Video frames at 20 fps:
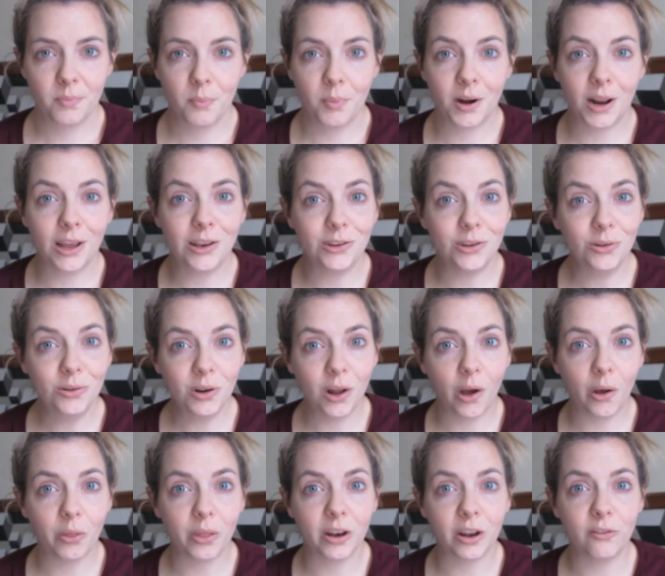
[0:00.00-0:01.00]
But I do
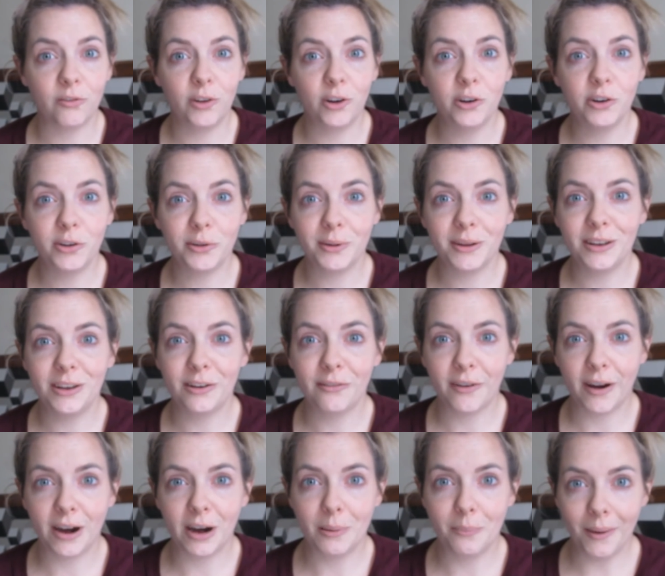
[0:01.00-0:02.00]
know that if you're doing your
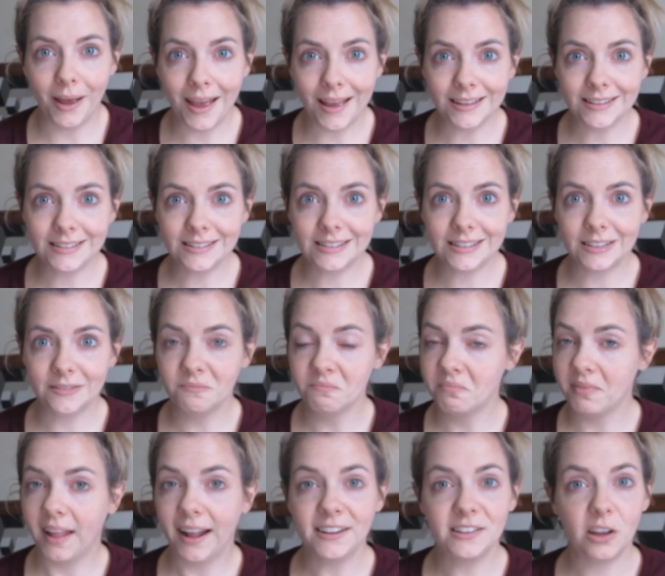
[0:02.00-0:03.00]
very best,
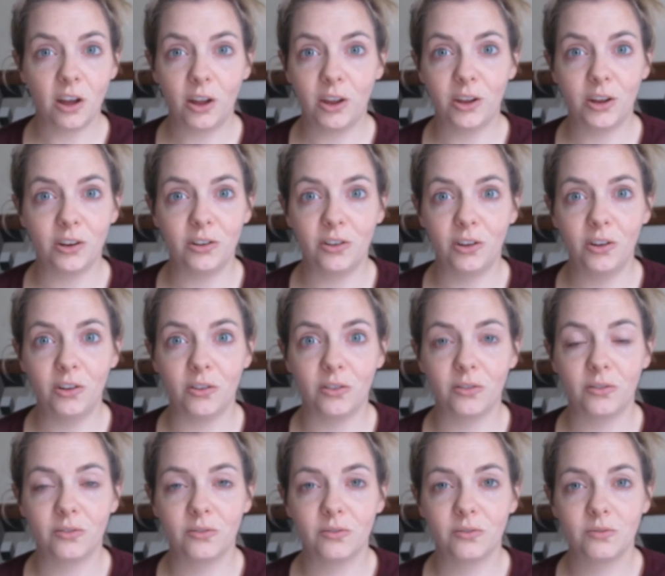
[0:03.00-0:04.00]
that's all you can do.
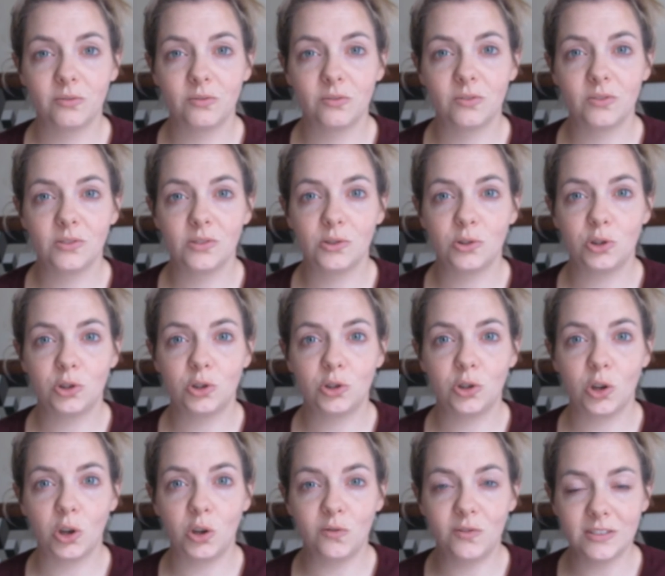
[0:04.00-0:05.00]

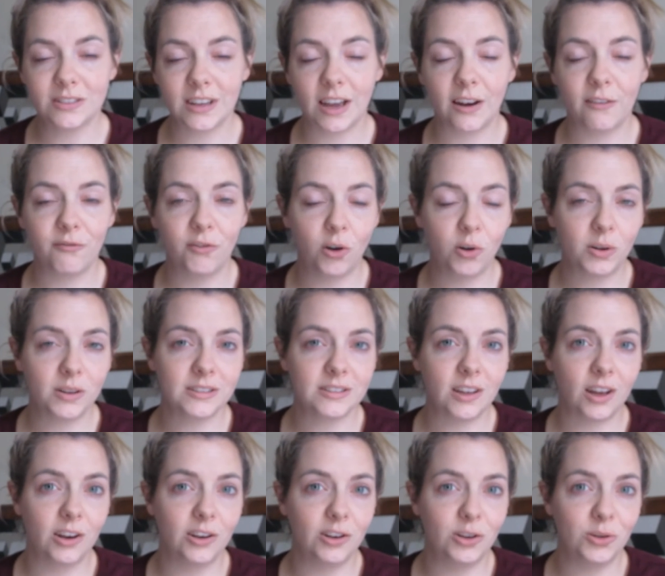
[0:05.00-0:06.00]
So you've just got to focus
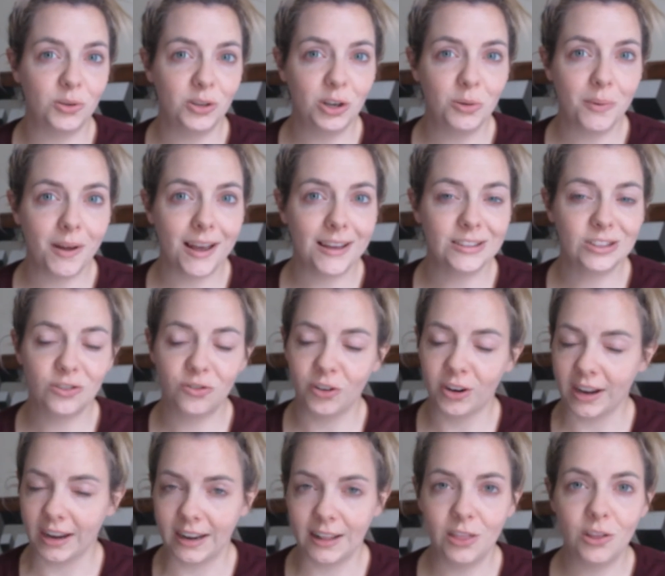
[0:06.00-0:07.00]
on doing your best,
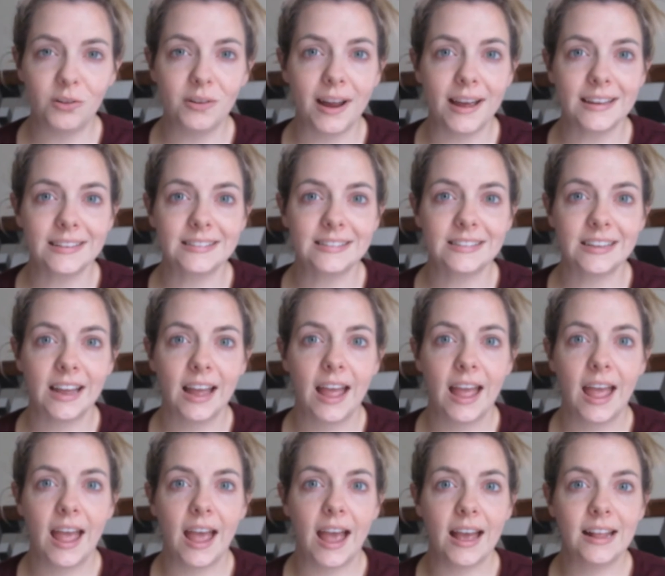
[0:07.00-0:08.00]
forgetting the rest,
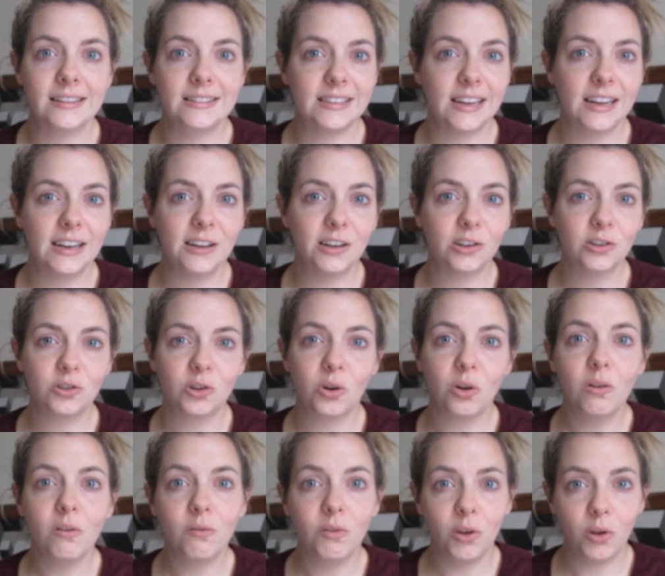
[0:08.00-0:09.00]
and staying in
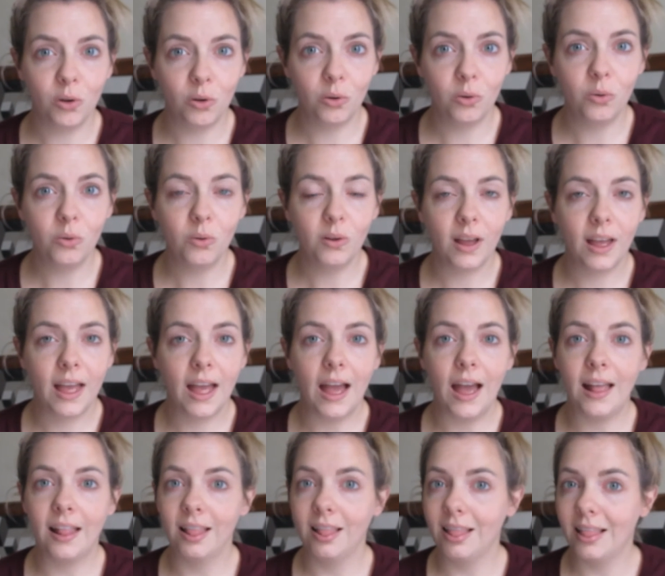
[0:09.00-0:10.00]
control of you
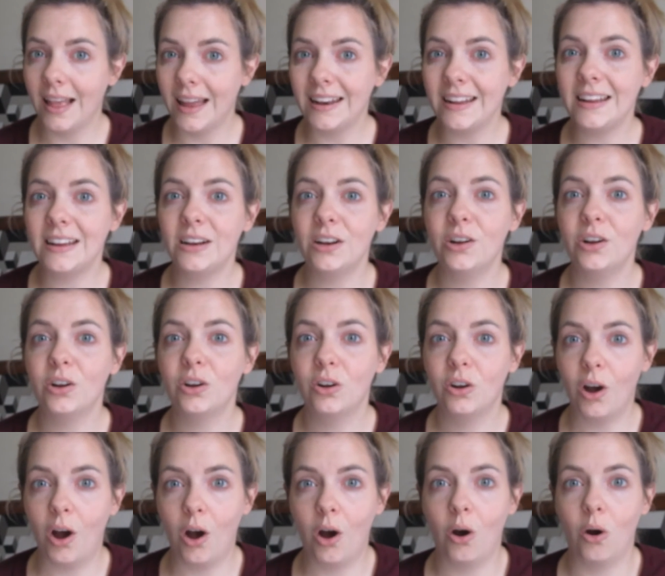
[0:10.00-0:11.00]
and letting
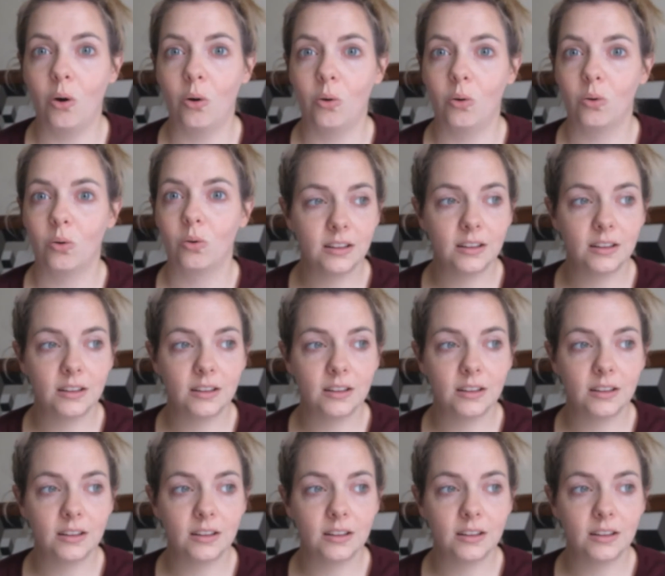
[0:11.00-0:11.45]
go.